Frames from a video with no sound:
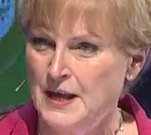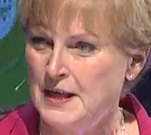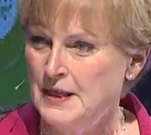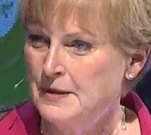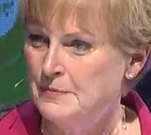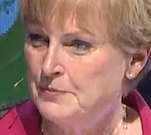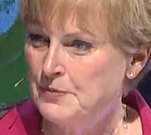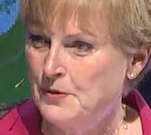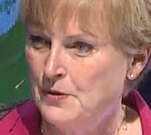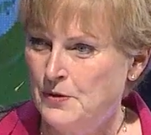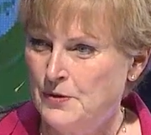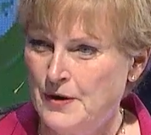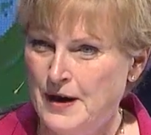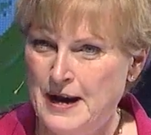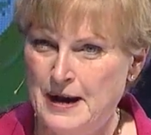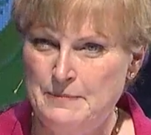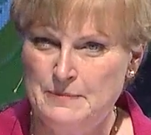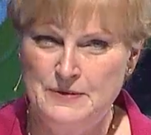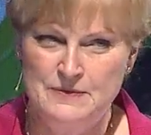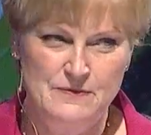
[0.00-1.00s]
The
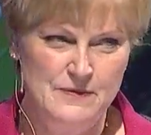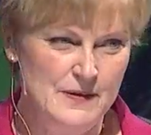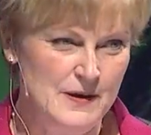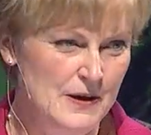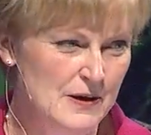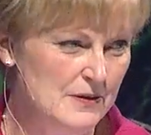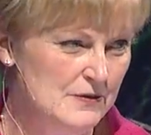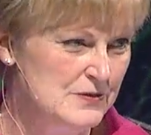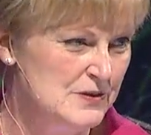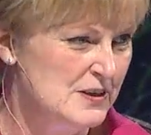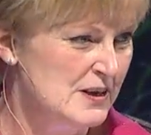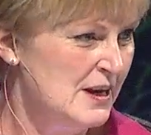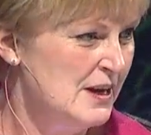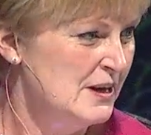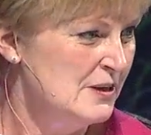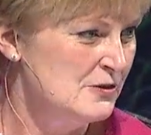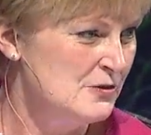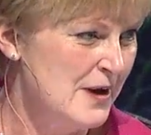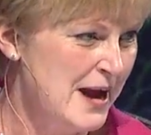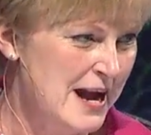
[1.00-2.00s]
program involves
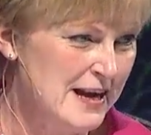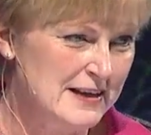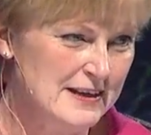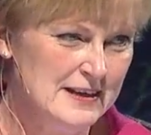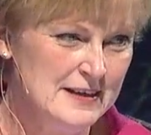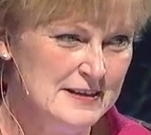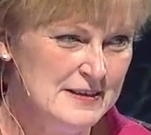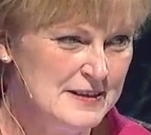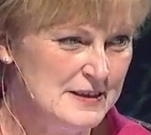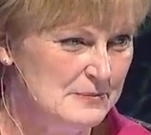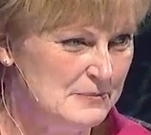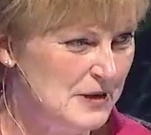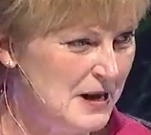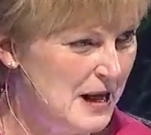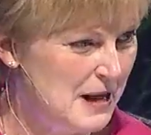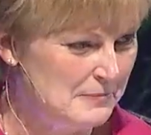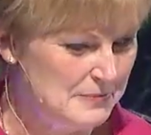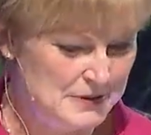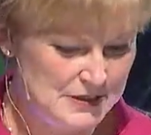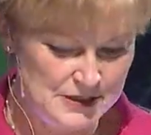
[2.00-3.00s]
tracking, some
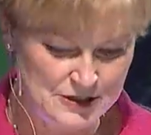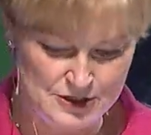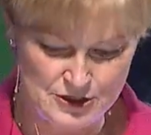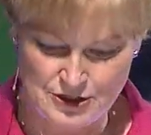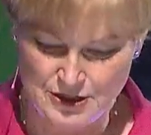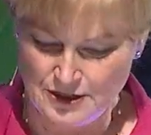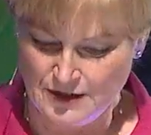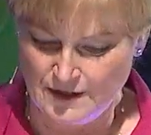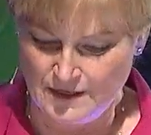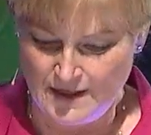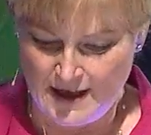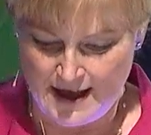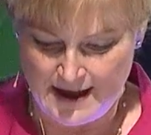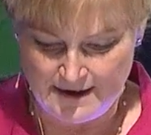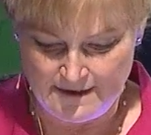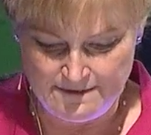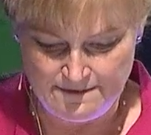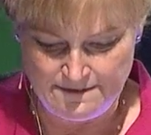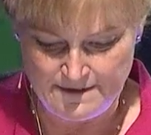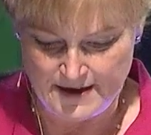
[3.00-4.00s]
competition, a lot
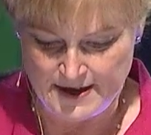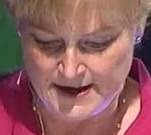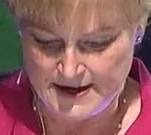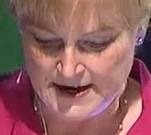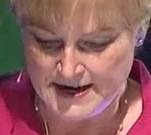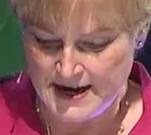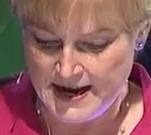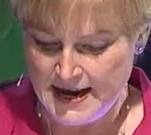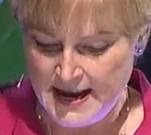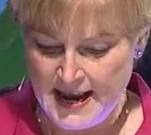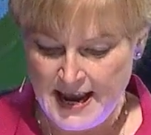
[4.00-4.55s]
of fun,